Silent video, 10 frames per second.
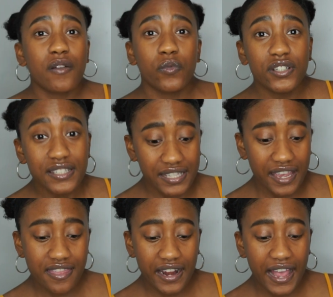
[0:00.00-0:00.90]
I will
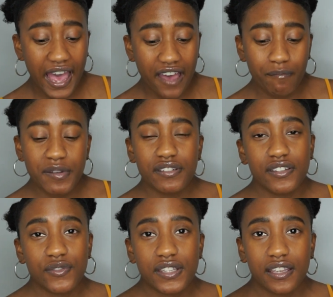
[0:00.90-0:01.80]
say that I have been
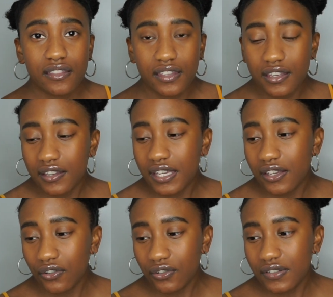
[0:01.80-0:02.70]
using the
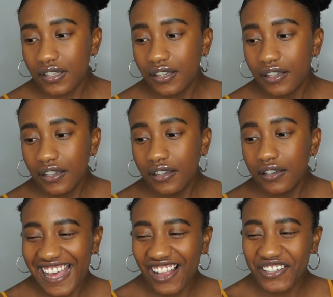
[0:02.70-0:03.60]
Kiehl's
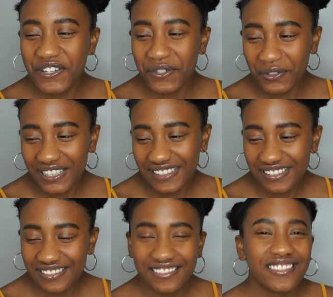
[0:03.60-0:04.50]

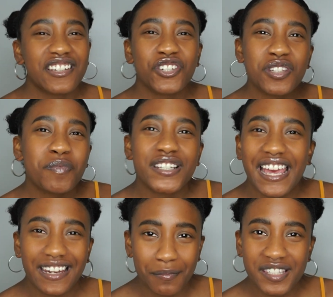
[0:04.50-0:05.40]
Calendula. Let's just
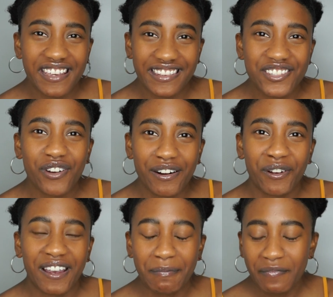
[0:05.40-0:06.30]
pretend I'm saying this right,
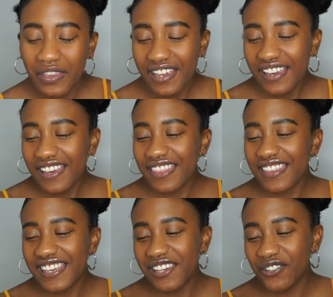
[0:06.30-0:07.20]
okay?
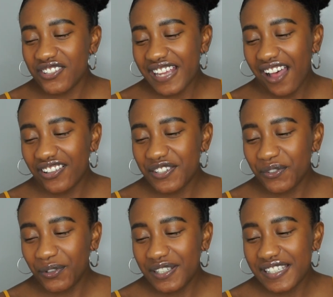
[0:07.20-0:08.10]
The Kiehl's
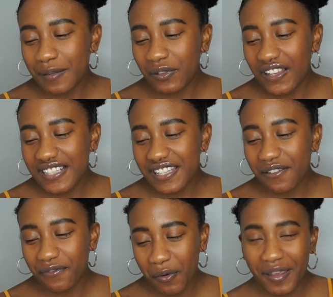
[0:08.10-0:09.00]
Calendula Deep
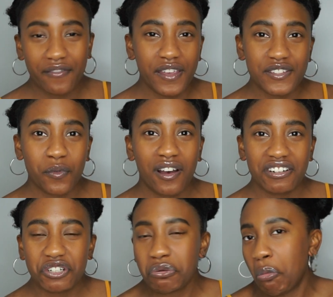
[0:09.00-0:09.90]
Cleansing Foaming Face
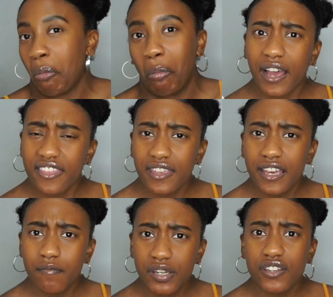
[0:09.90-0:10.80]
Wash. I
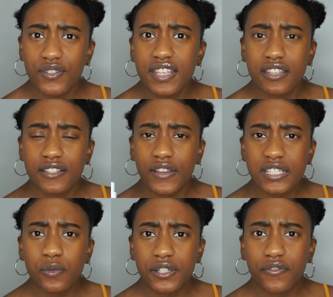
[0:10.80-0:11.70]
think I've been using this
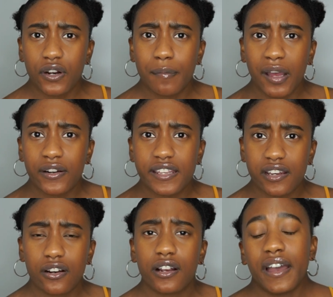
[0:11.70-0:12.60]
face wash for about a year.